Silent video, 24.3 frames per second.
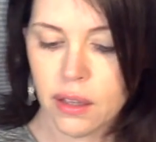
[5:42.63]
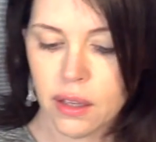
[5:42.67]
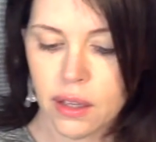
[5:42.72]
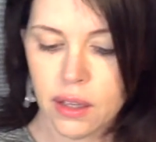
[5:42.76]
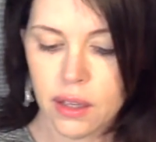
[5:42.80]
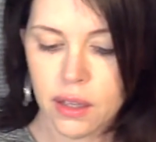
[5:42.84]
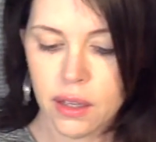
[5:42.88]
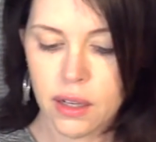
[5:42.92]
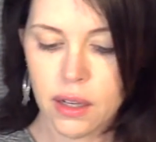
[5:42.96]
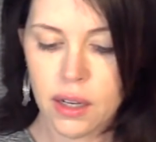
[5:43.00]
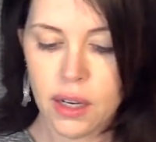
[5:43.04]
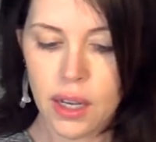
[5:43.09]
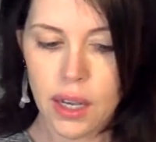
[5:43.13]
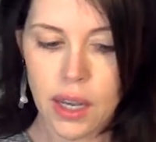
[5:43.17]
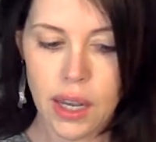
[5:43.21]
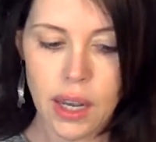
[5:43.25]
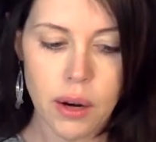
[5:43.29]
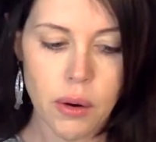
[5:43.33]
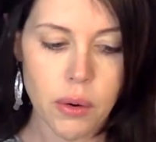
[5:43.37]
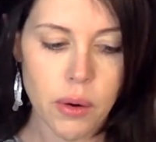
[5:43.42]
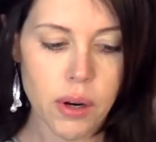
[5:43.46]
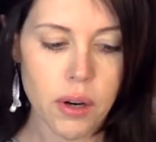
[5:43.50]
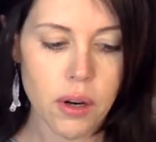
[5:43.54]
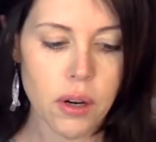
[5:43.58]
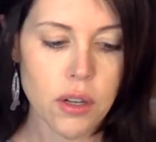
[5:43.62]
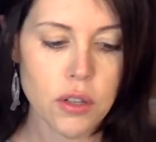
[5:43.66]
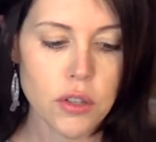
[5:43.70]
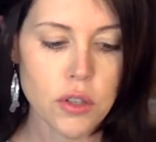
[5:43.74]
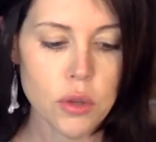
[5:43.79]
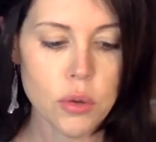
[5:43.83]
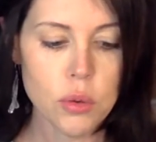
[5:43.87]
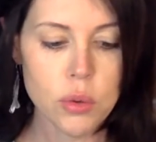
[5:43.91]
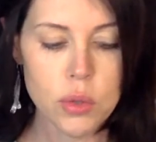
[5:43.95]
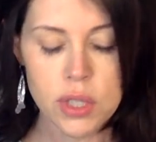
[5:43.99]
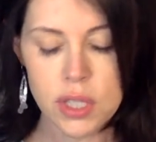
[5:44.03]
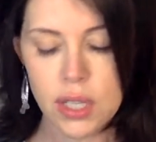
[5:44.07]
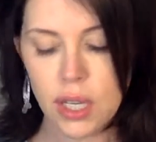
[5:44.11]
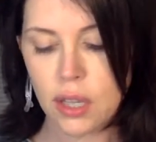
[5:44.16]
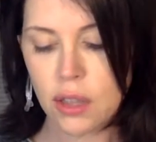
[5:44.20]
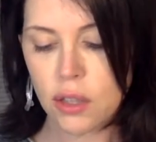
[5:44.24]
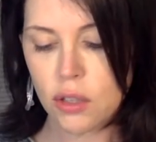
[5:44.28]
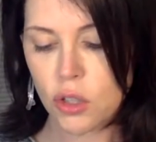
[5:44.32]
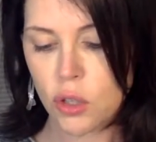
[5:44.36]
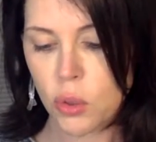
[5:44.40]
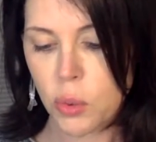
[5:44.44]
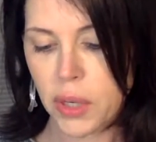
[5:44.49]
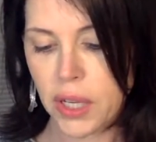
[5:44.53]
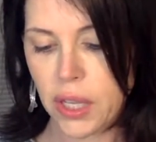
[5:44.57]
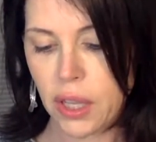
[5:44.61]
then our Tuesday the
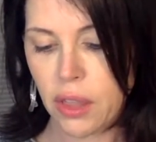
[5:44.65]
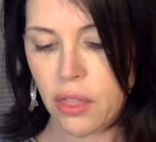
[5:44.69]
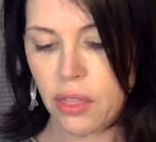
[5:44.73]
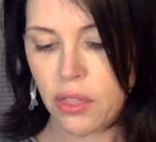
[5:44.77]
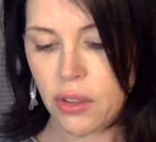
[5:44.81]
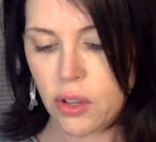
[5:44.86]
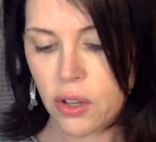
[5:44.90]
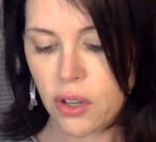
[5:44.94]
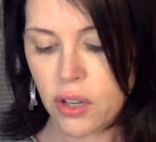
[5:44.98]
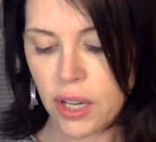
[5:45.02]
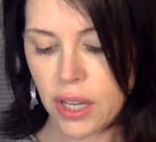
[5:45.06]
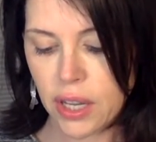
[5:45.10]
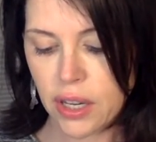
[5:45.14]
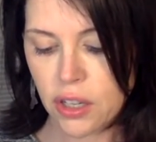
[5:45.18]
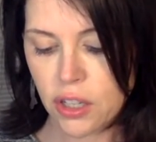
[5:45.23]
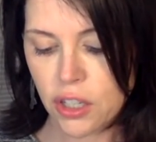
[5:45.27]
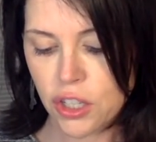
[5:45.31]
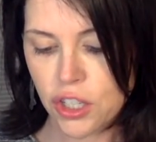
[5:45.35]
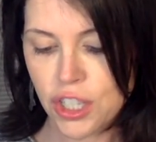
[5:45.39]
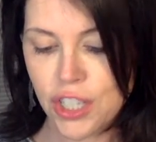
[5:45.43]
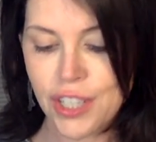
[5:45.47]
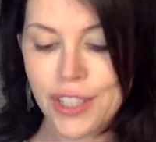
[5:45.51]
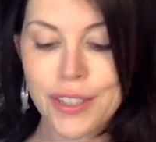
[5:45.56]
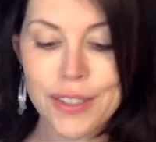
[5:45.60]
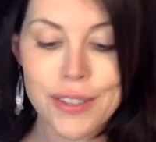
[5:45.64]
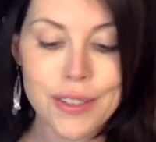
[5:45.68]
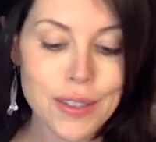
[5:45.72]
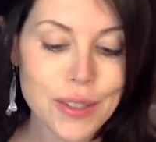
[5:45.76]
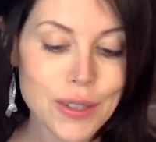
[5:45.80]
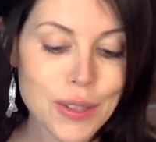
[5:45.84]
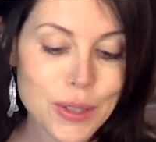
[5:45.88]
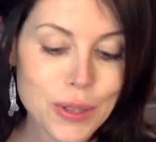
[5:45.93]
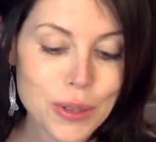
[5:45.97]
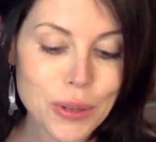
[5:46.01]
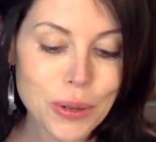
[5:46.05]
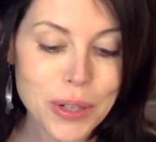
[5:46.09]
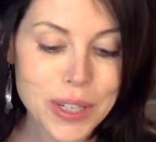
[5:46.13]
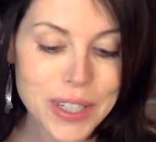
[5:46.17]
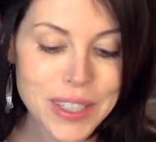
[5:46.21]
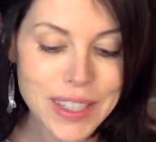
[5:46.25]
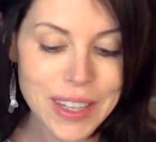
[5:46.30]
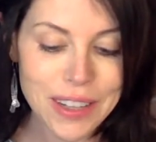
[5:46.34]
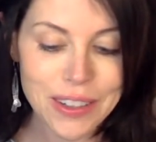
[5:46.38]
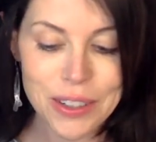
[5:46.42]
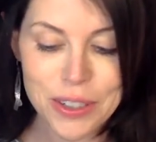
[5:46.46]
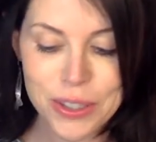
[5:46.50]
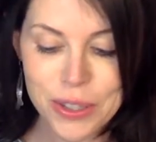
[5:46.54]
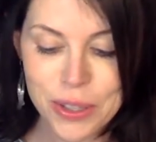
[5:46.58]
23rd energy is the storyteller.